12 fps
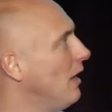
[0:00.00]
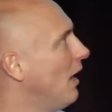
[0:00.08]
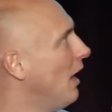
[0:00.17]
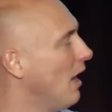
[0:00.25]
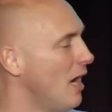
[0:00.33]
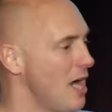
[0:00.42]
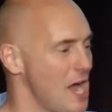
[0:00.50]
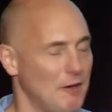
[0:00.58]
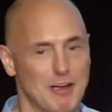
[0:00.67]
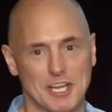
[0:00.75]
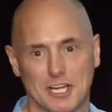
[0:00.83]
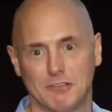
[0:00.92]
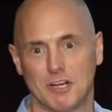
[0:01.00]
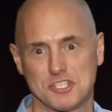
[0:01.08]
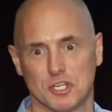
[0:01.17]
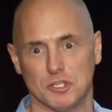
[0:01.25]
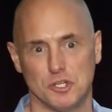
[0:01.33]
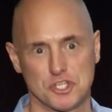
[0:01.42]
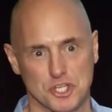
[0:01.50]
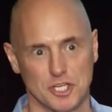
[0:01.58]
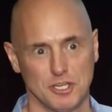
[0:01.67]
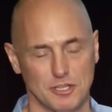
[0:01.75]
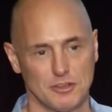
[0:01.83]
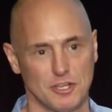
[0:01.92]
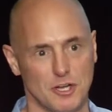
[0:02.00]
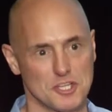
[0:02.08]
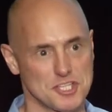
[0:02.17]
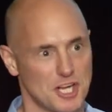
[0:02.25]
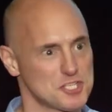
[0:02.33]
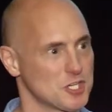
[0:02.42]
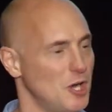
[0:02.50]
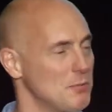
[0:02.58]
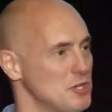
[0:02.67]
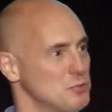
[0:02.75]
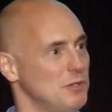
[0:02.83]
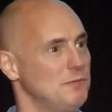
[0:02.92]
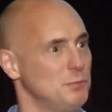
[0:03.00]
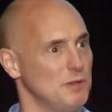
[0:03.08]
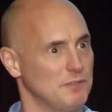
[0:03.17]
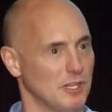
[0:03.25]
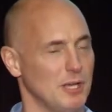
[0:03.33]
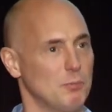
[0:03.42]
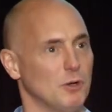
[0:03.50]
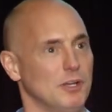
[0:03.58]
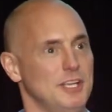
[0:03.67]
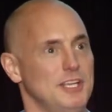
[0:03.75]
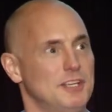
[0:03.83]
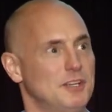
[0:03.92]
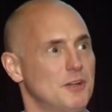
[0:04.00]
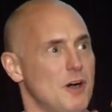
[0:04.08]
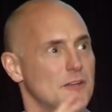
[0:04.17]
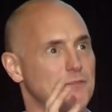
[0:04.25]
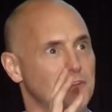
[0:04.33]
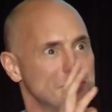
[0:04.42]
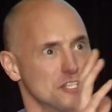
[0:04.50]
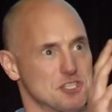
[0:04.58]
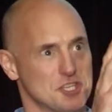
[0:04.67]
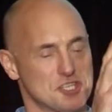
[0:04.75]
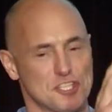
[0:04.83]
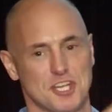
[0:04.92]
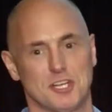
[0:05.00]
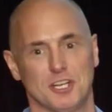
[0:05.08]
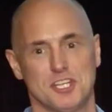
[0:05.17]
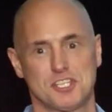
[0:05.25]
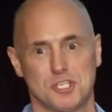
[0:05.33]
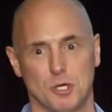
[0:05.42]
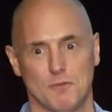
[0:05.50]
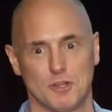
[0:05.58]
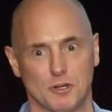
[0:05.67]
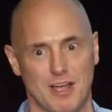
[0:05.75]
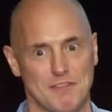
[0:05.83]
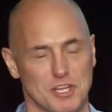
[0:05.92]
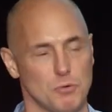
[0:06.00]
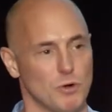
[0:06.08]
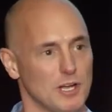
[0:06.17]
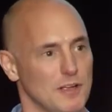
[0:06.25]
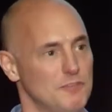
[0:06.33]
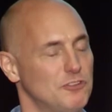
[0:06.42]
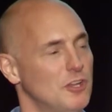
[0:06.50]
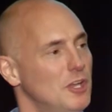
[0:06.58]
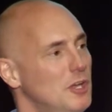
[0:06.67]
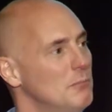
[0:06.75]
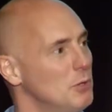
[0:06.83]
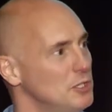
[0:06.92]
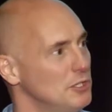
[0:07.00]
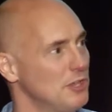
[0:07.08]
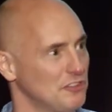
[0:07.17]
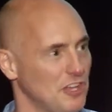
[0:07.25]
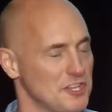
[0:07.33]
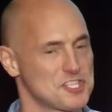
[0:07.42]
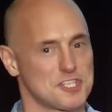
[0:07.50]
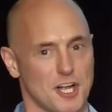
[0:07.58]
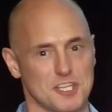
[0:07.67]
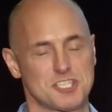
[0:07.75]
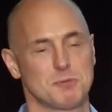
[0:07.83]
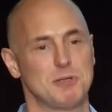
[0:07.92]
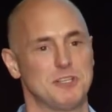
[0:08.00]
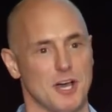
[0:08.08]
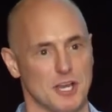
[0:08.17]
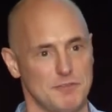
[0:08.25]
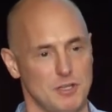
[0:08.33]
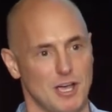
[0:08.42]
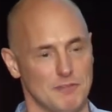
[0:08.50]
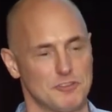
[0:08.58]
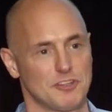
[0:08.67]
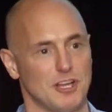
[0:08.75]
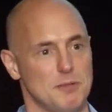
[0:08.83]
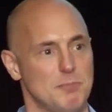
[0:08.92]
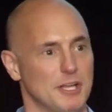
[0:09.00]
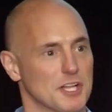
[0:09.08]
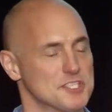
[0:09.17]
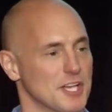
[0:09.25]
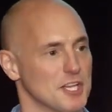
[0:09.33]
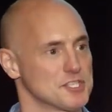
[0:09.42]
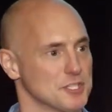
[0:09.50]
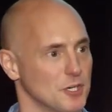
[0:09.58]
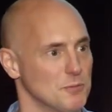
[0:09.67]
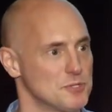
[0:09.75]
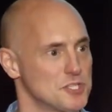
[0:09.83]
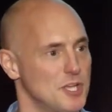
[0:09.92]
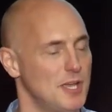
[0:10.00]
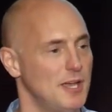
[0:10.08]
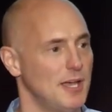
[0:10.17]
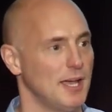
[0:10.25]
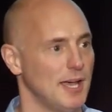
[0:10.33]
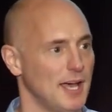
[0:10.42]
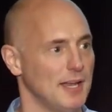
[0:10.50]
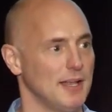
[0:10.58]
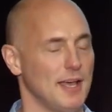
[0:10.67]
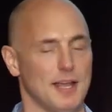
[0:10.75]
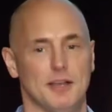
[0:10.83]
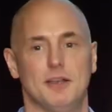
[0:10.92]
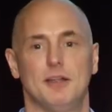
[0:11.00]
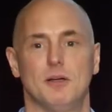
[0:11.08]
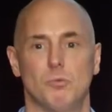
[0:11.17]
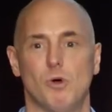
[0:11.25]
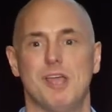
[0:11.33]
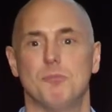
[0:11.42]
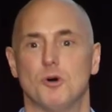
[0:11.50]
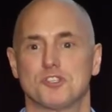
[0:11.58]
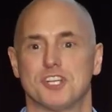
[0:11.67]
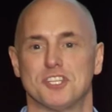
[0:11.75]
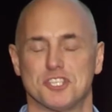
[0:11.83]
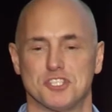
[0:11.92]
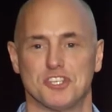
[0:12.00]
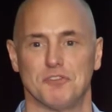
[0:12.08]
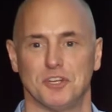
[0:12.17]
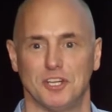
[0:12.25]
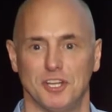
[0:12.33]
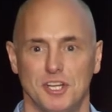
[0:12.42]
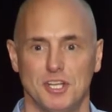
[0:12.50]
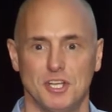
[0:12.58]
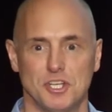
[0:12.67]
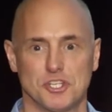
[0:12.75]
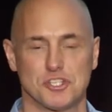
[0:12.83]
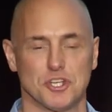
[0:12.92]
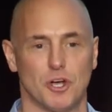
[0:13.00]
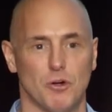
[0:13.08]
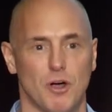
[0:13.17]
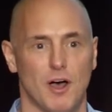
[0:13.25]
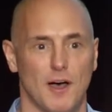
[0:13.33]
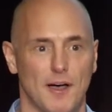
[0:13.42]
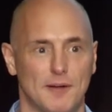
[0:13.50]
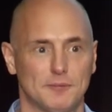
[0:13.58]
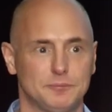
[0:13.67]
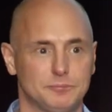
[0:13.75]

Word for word: higher angular resolution than our telescope, because we've, we've deliberately gone for just a single issue of the gravity waves. But you, there's other science to be done if you have slightly bigger telescopes, and, and way more sensitivity. So uh,